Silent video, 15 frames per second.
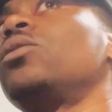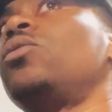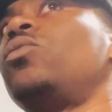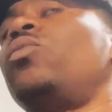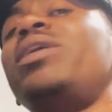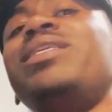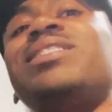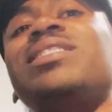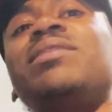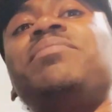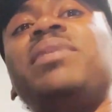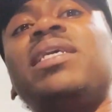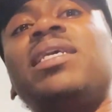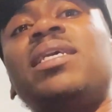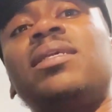What does it
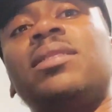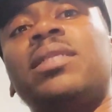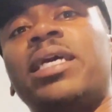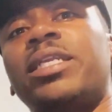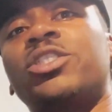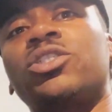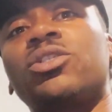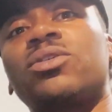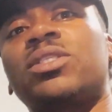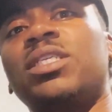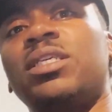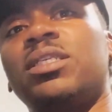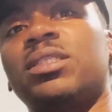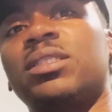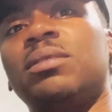mean that it's your
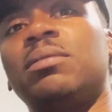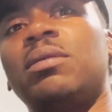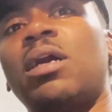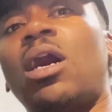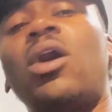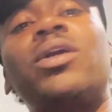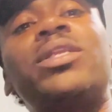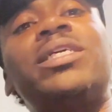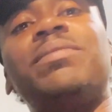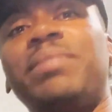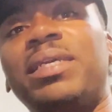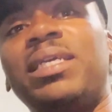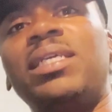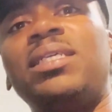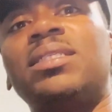season? All it
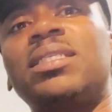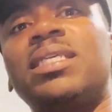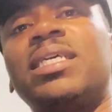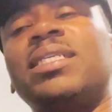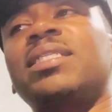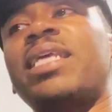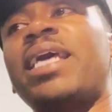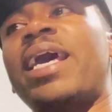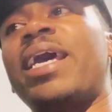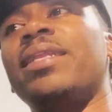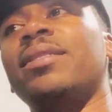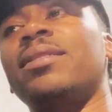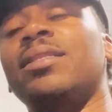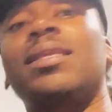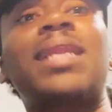means is
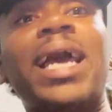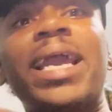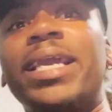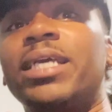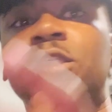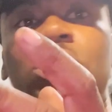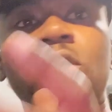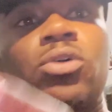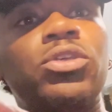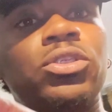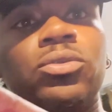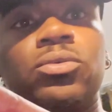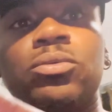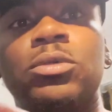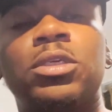that the light is on
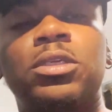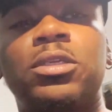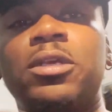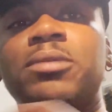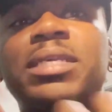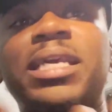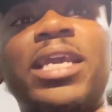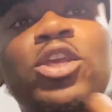you. You know what I'm saying?